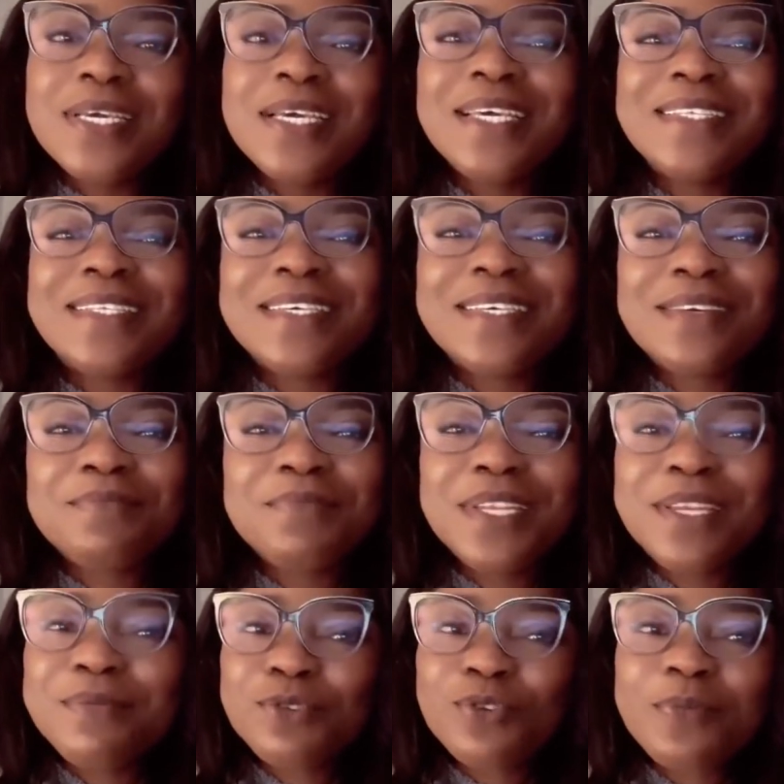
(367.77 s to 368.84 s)
inti me
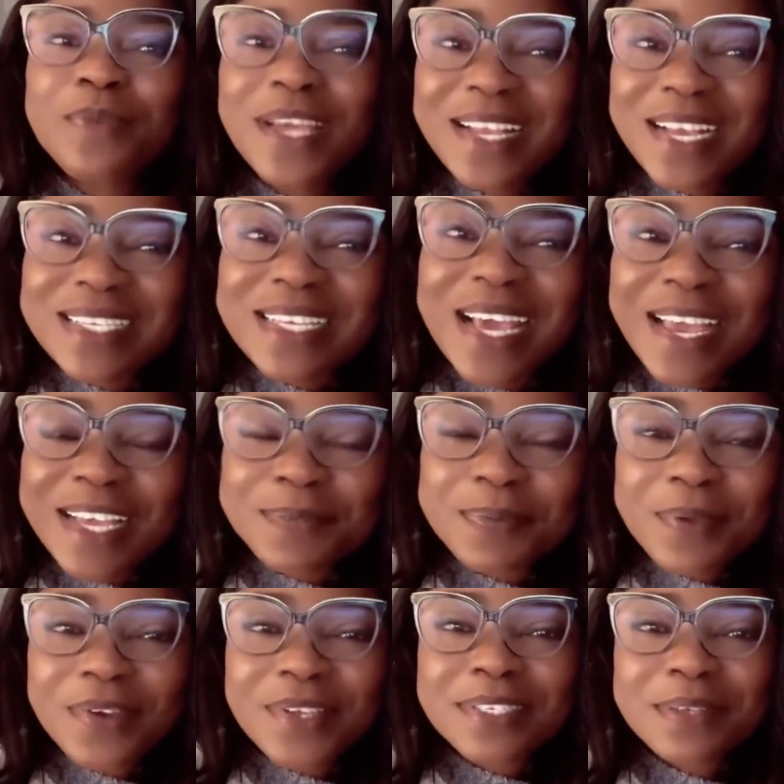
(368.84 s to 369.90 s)
nim so bi anya sai
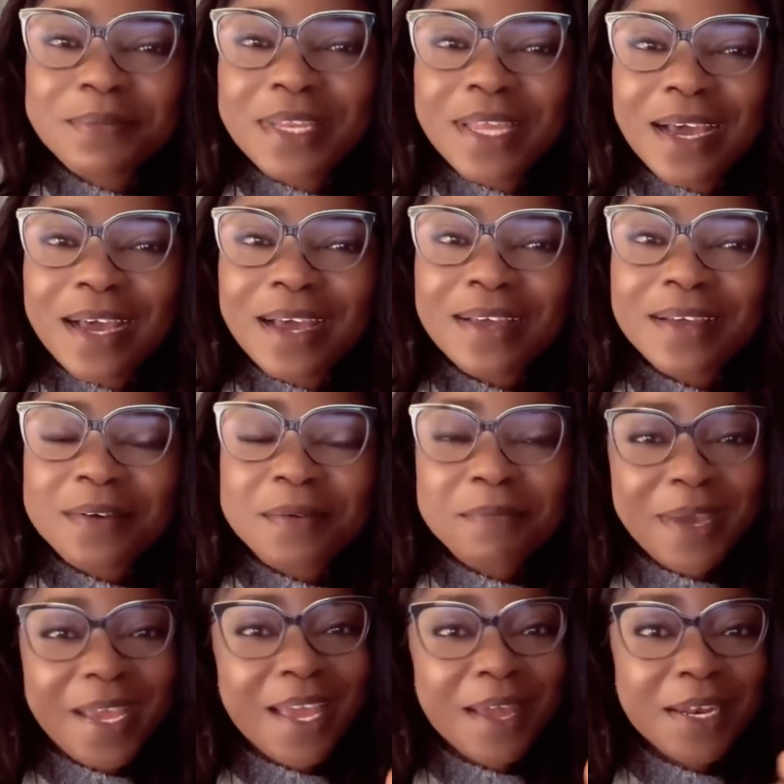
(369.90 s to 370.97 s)
experience bi da
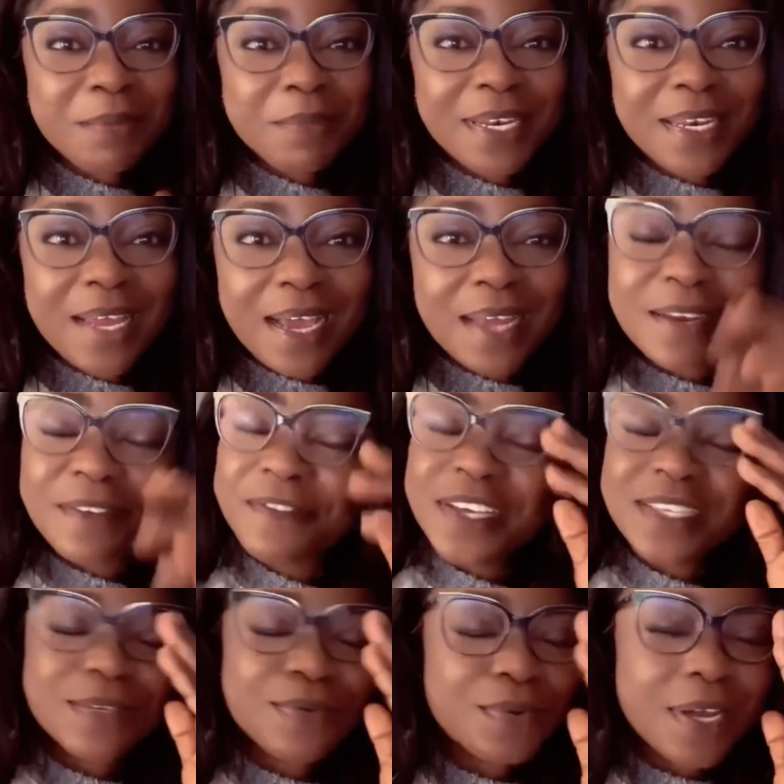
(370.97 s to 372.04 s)
but yeah ni me na the
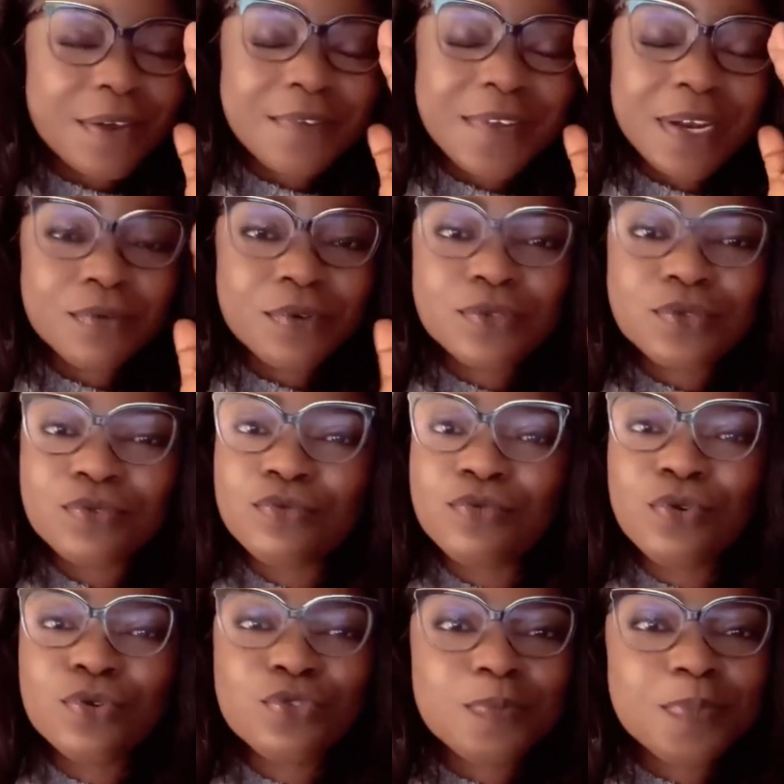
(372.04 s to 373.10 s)
first thing would have done was to
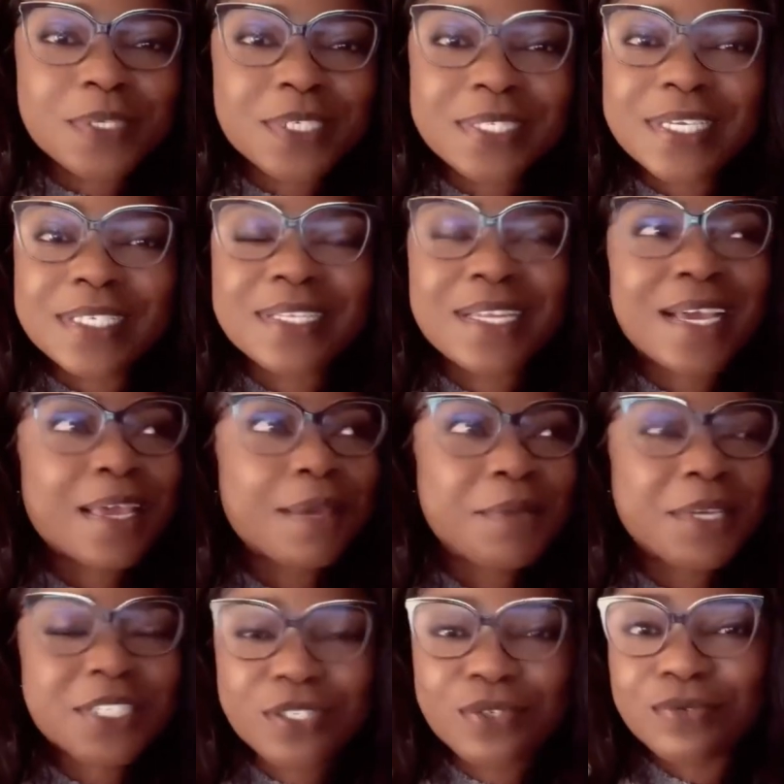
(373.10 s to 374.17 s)
go to police station na ke
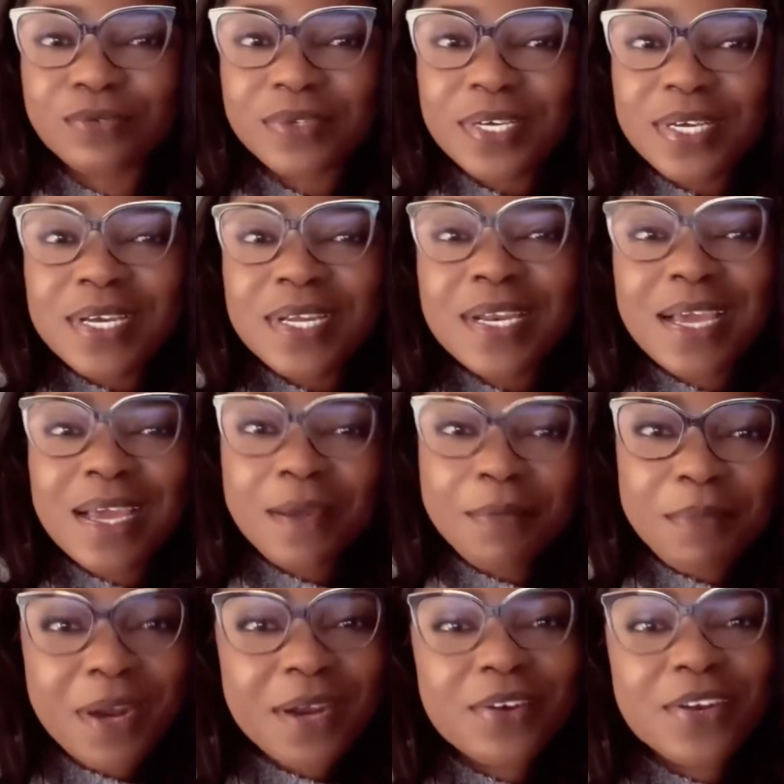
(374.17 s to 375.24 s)
beto no na ke
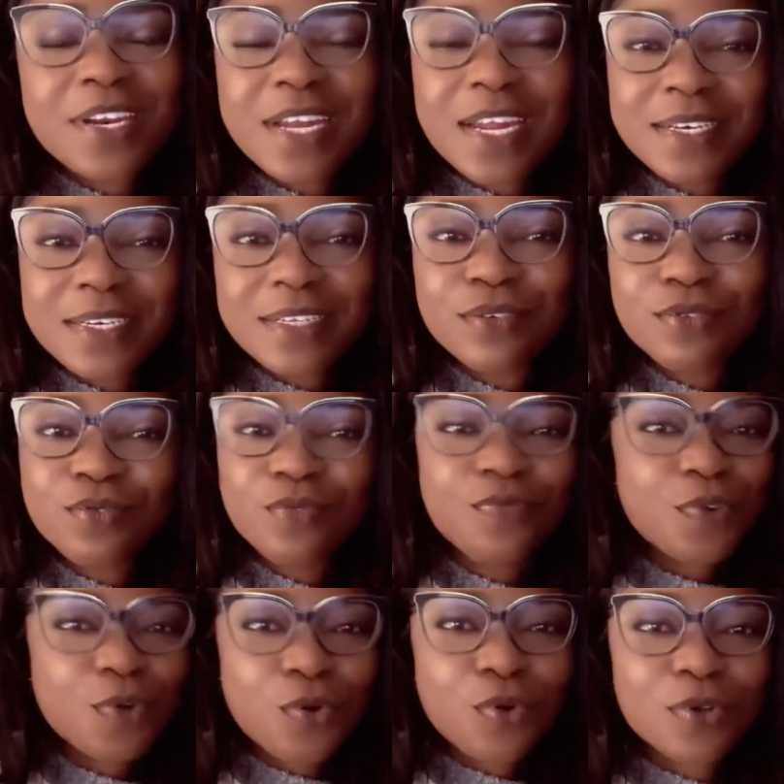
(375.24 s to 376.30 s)
mran ni na di to
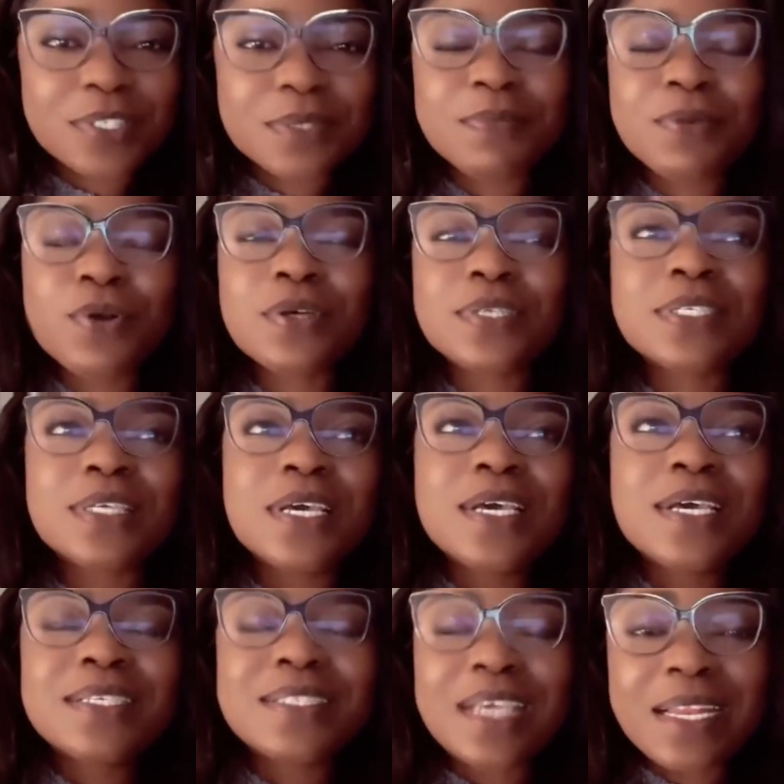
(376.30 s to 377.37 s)
for court because
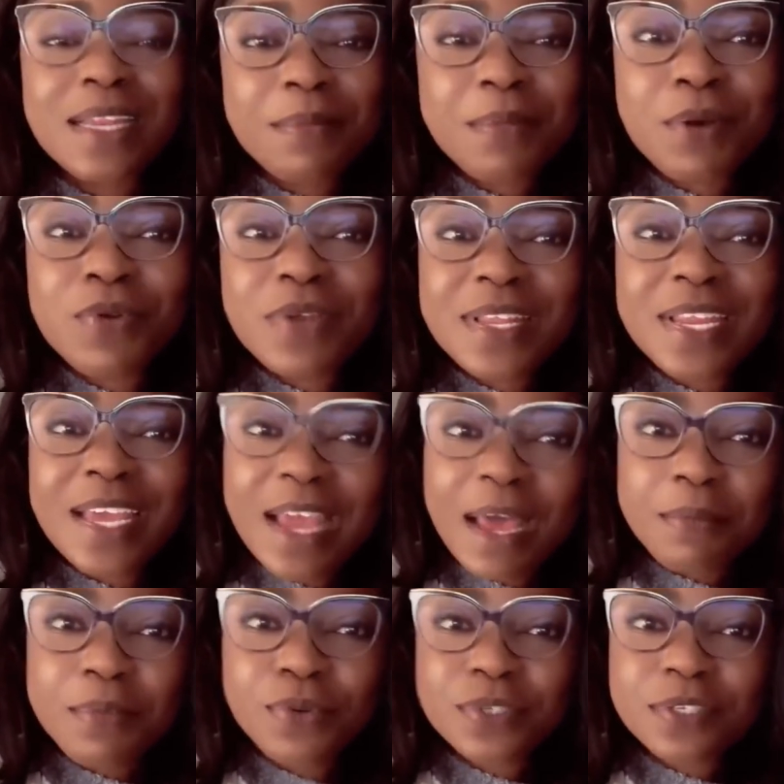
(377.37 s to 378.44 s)
sai am away na ya
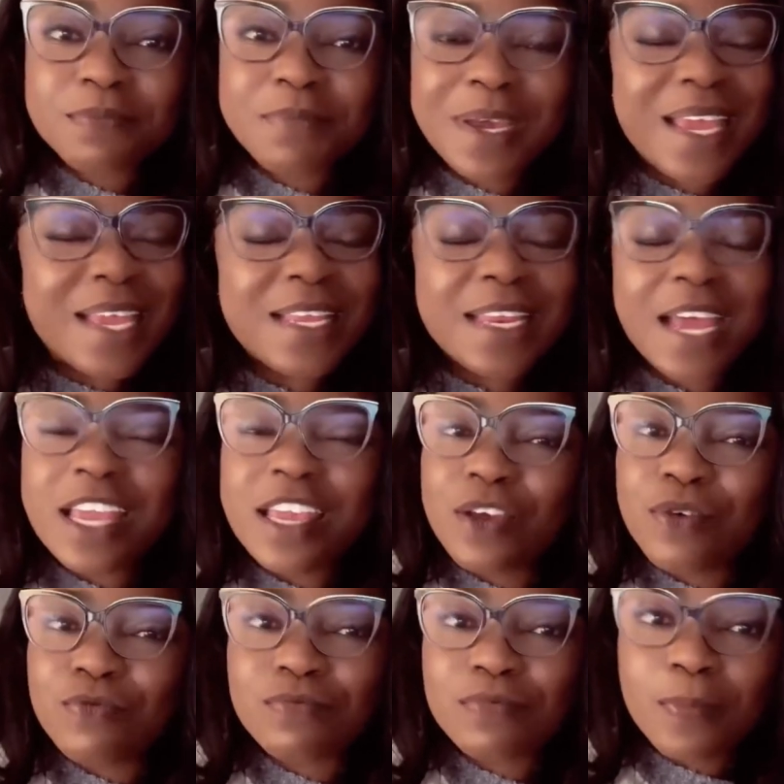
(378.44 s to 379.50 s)
abuse but ye nyina ye
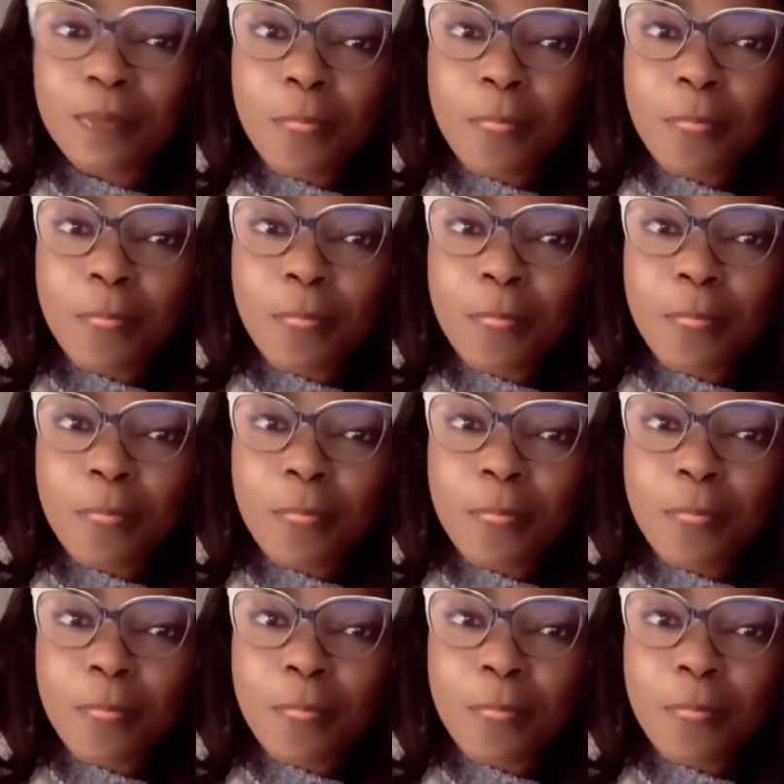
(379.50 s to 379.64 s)
hu